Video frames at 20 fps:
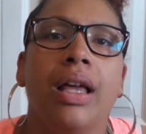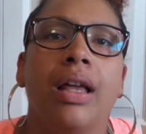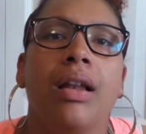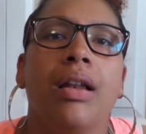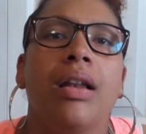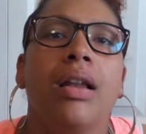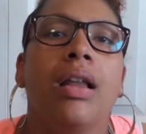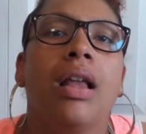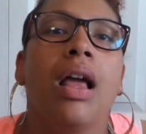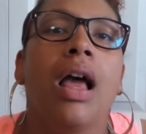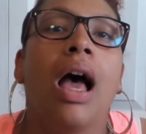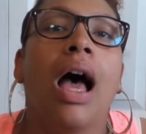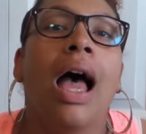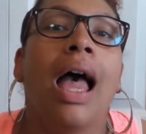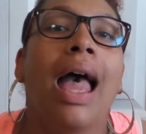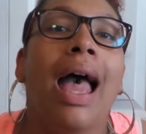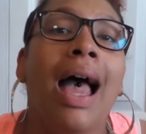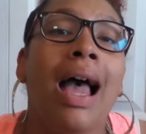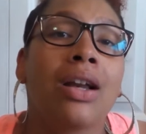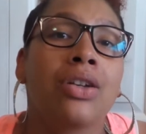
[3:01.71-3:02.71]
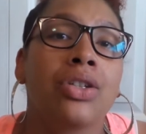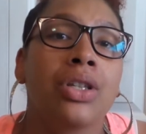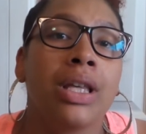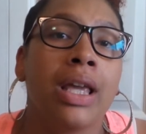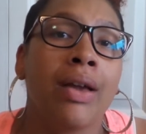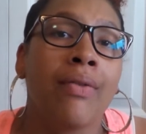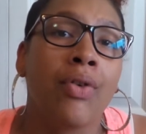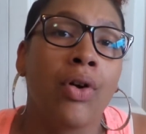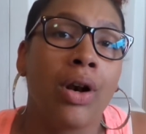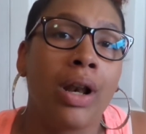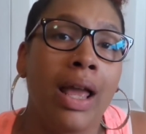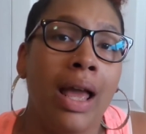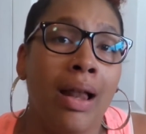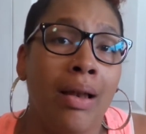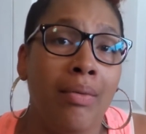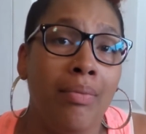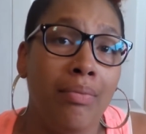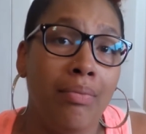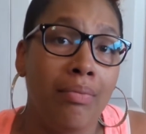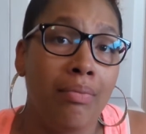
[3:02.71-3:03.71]
that I actually have already
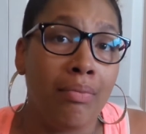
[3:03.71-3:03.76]
had,